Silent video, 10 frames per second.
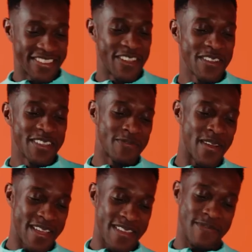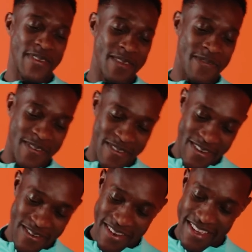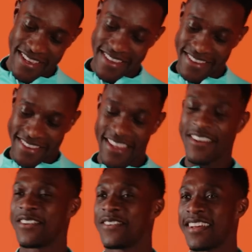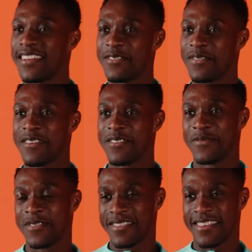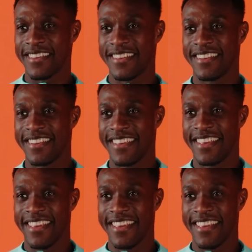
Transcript: as long as my people know, like, they all know that I love garage music, and